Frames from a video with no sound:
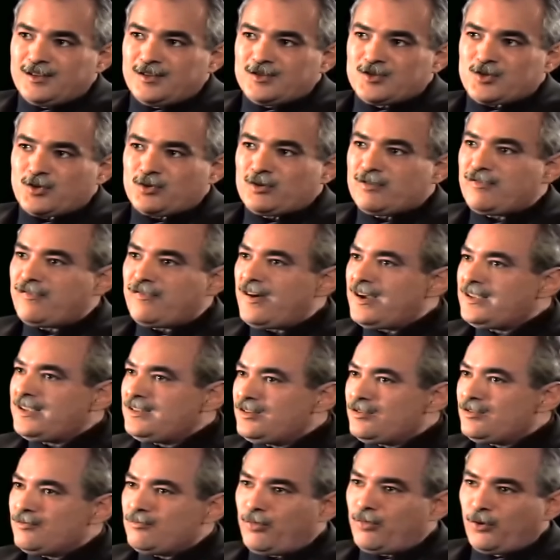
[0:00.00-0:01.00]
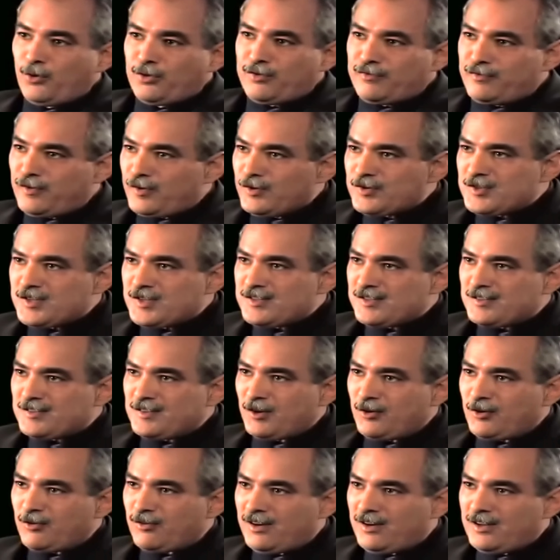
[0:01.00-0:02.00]
So you find both verses in
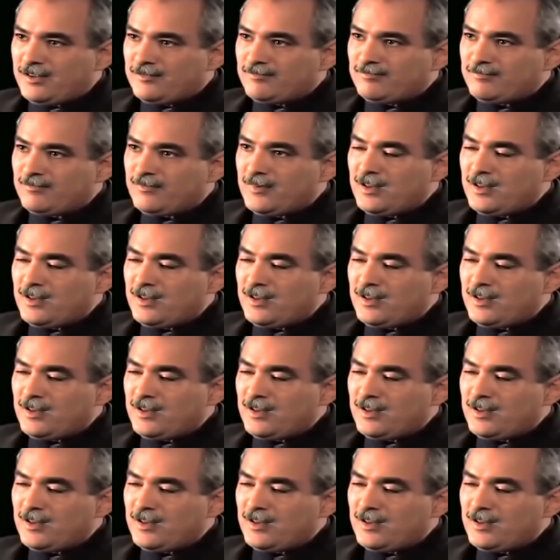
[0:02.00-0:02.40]
the Quran.